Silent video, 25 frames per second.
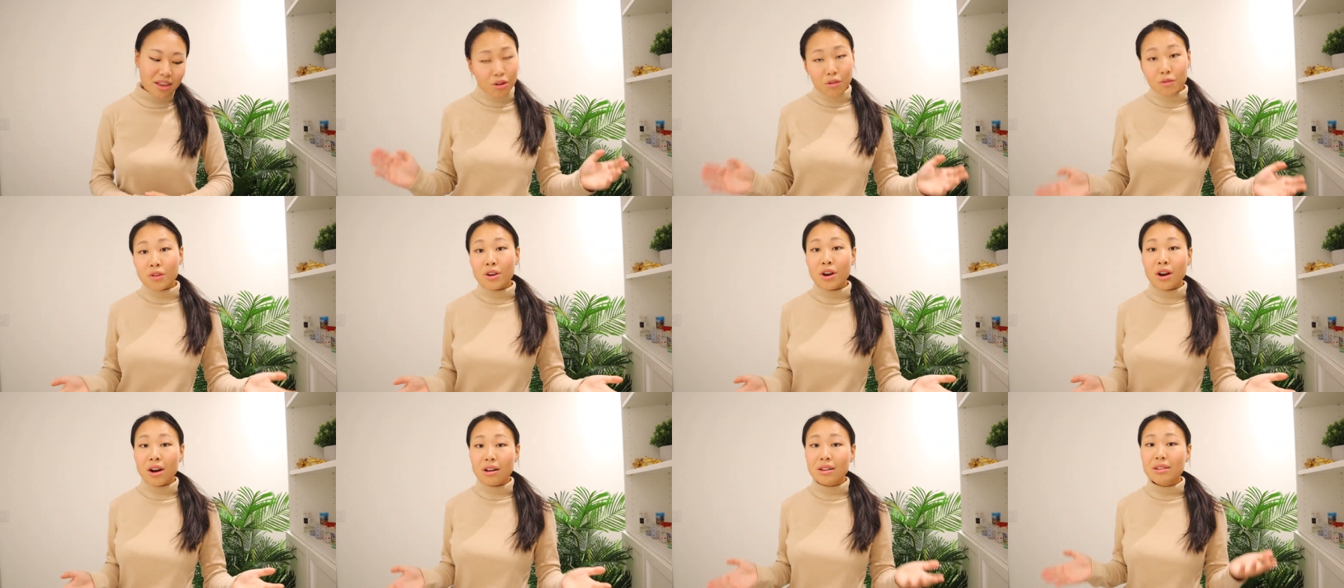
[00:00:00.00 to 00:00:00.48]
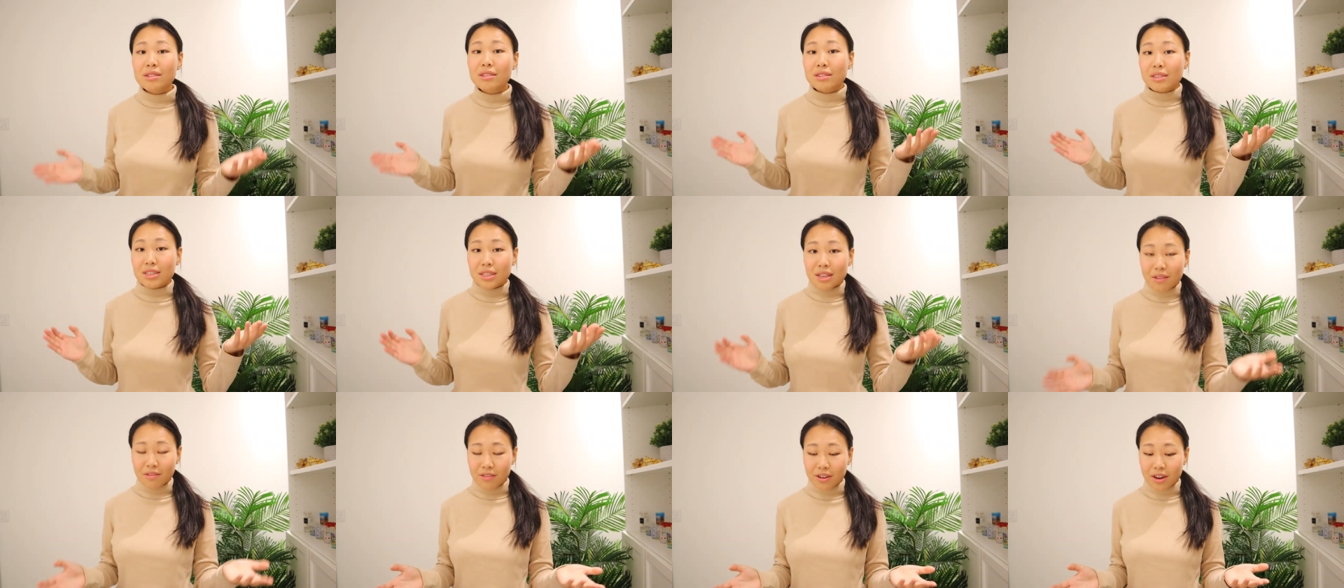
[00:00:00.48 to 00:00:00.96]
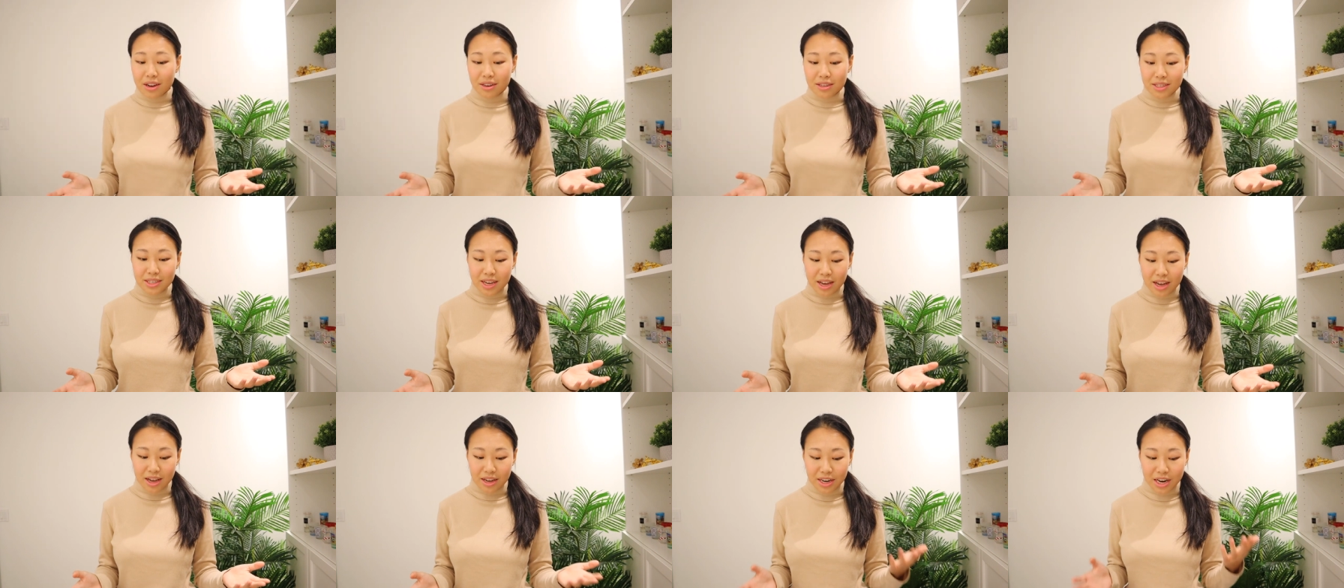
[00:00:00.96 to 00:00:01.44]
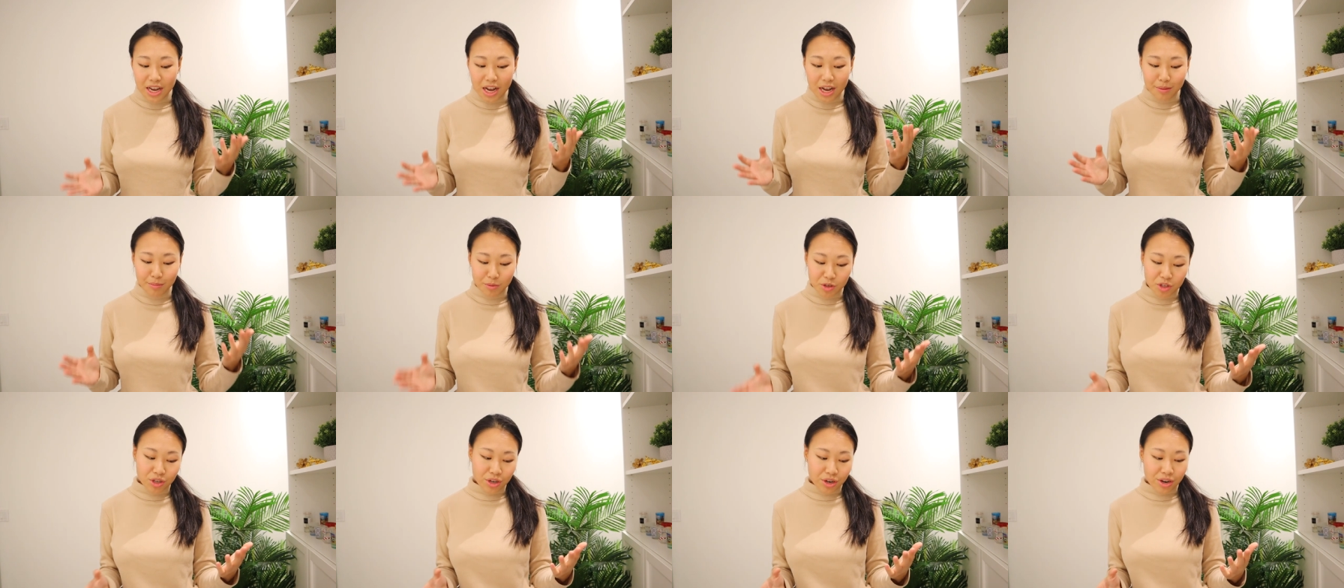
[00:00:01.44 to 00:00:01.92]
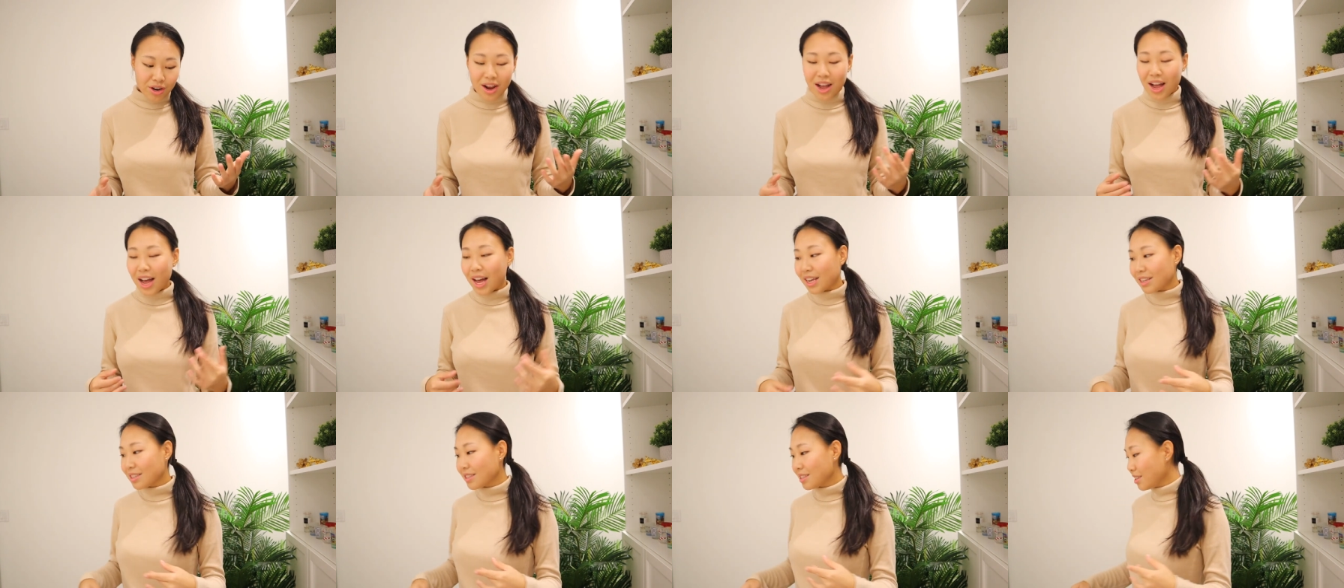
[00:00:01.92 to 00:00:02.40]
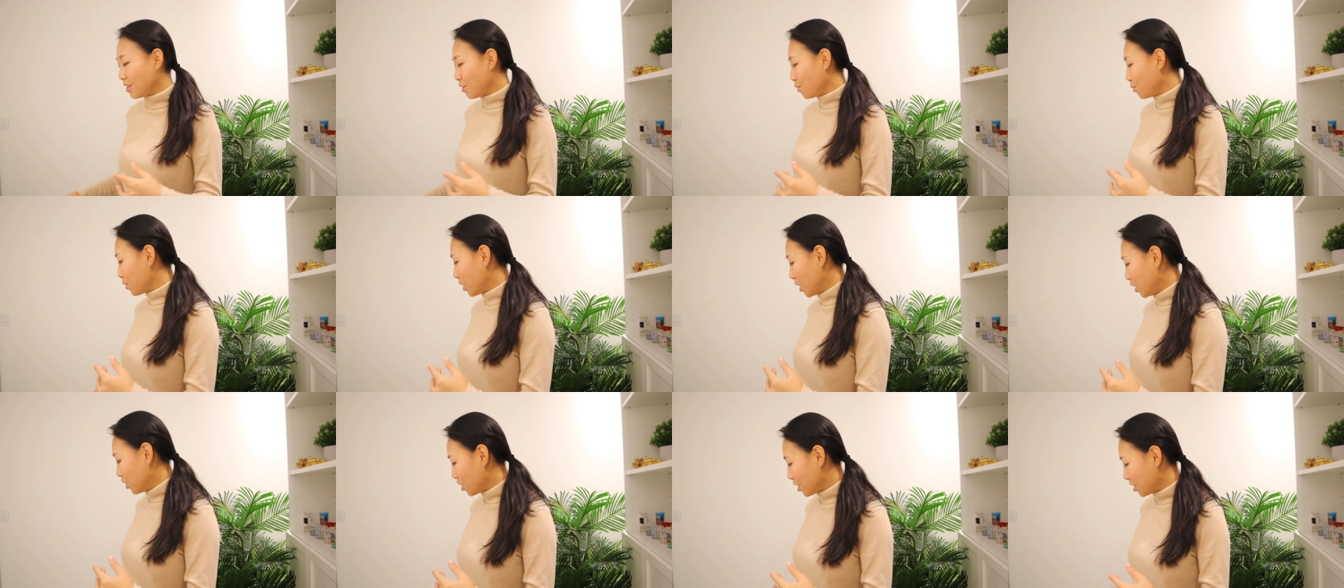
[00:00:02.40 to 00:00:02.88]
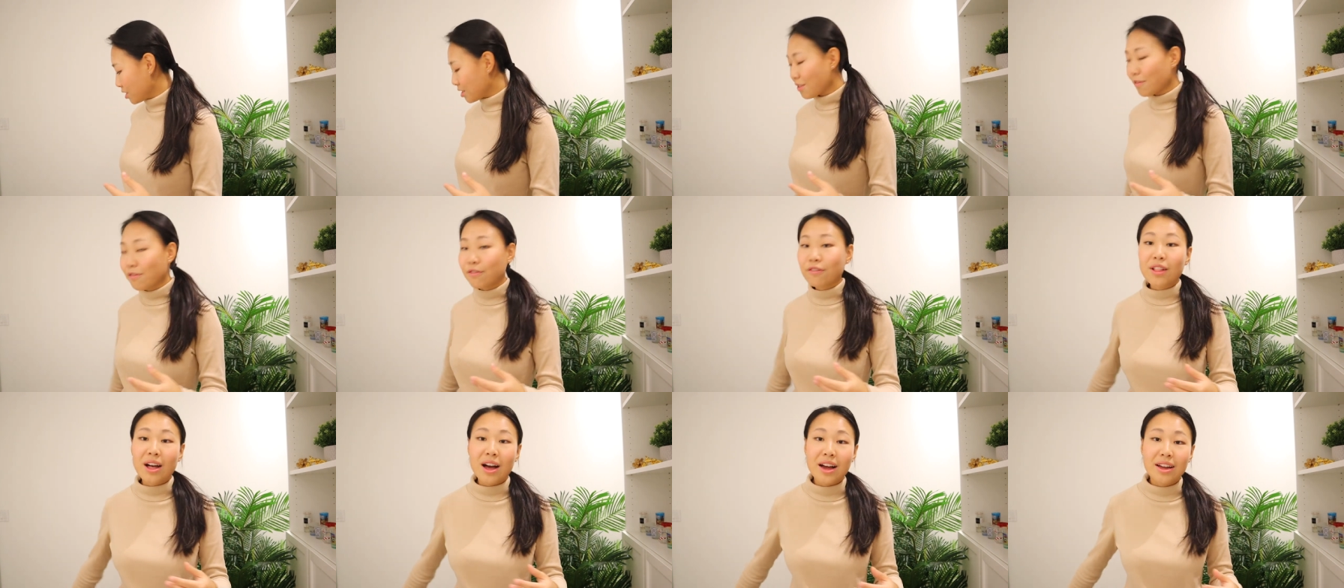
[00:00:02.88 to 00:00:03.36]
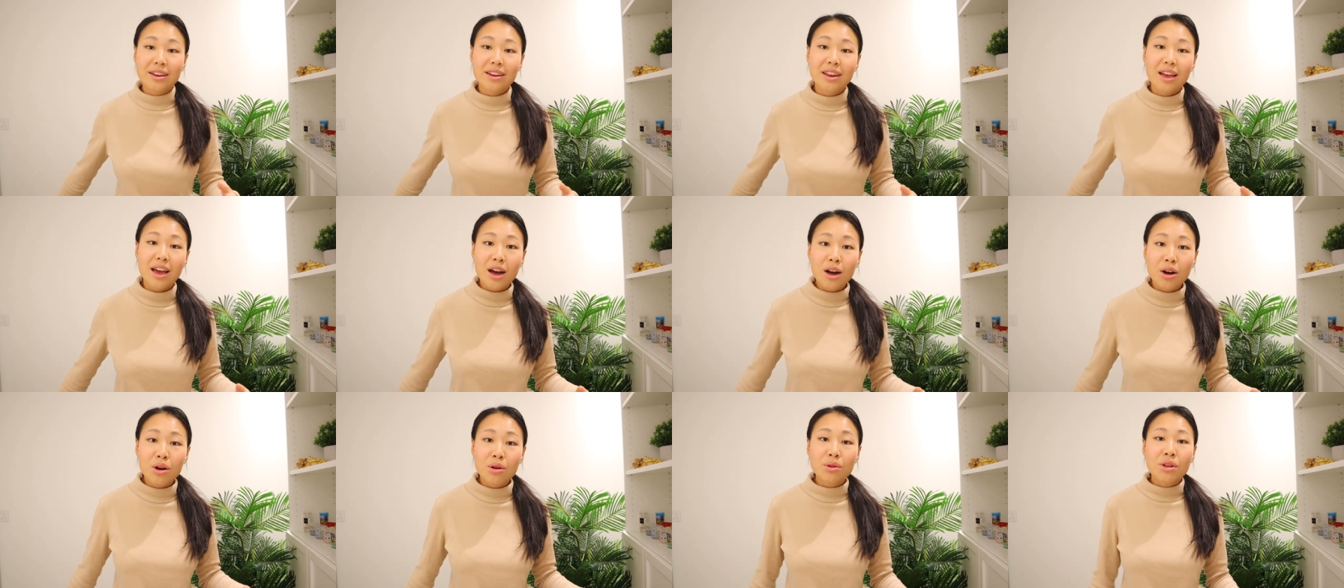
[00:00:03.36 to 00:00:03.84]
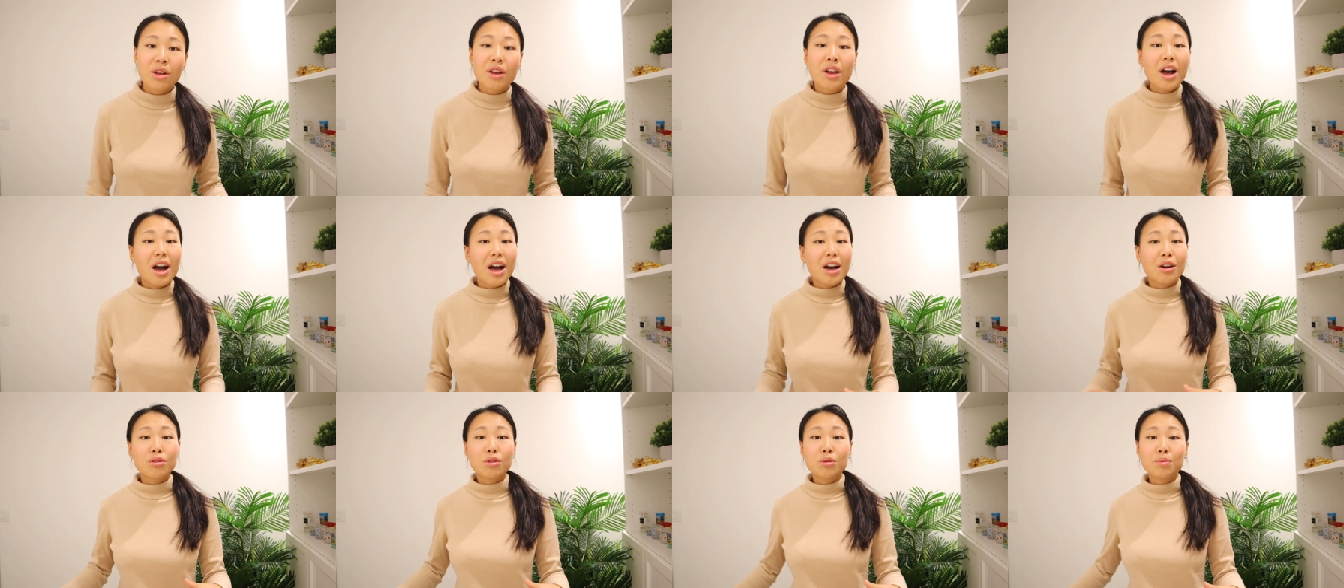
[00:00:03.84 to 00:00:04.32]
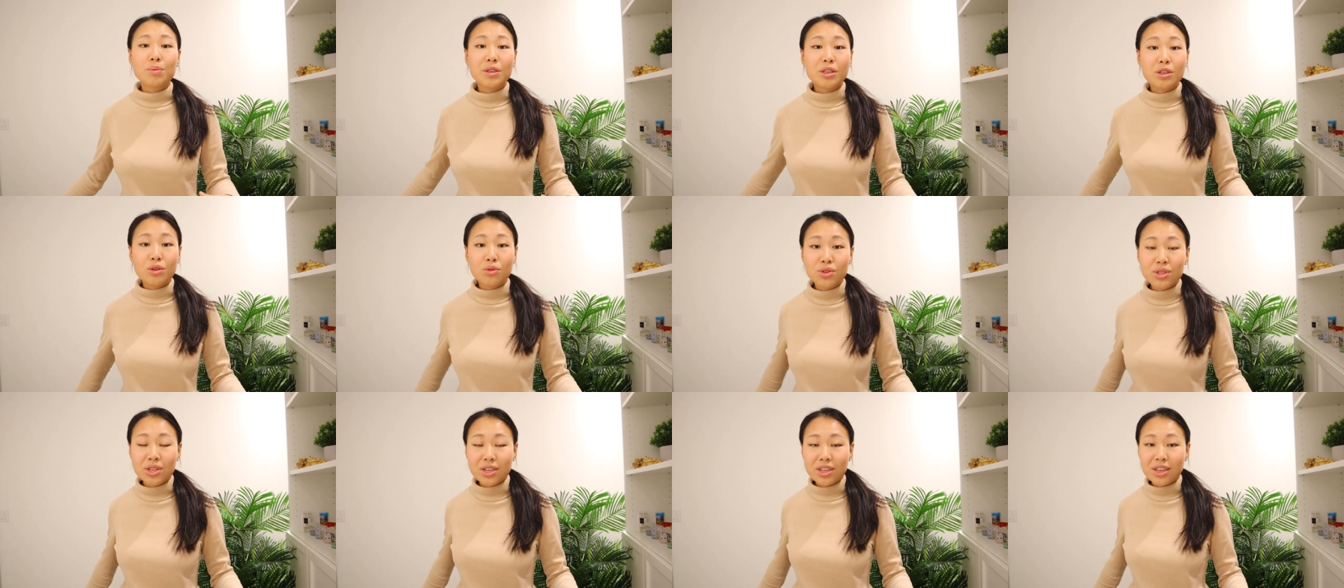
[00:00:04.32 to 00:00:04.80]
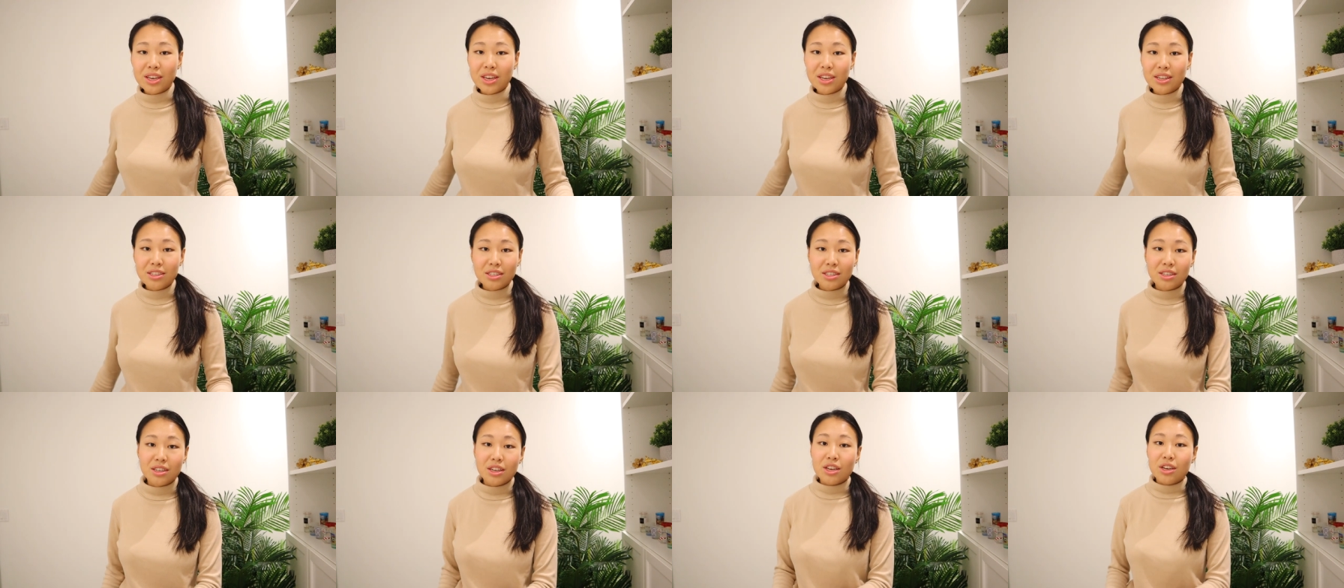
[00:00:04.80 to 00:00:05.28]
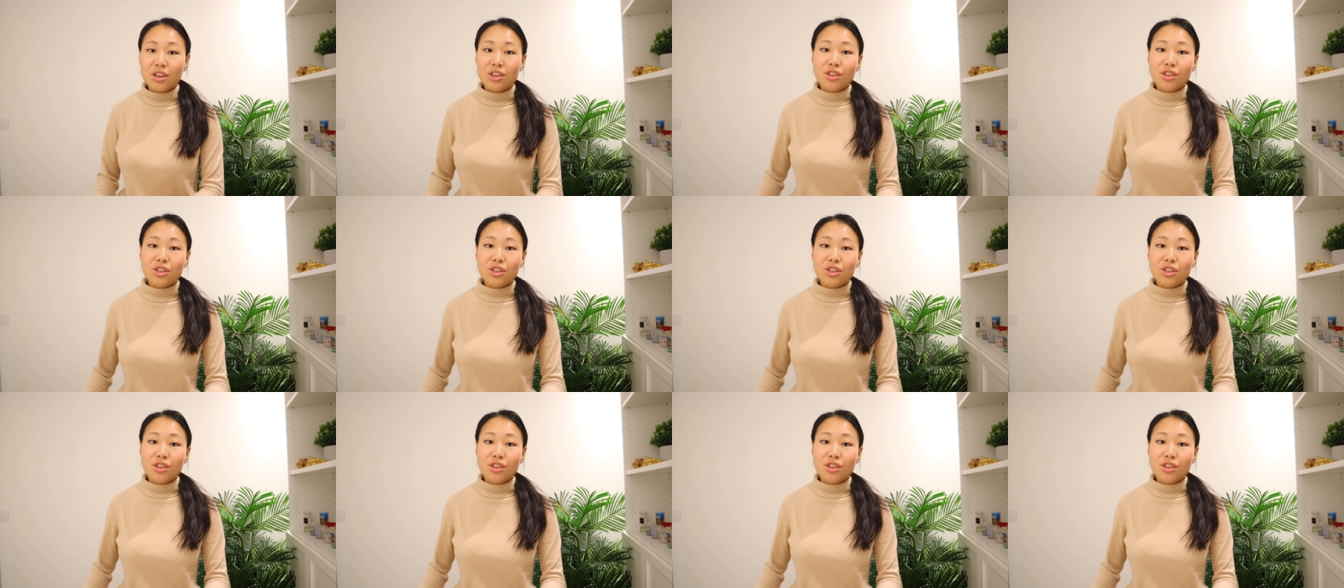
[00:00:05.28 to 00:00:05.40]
Overall 7 out of 10. I'm sure as the ridges flatten out I will be using it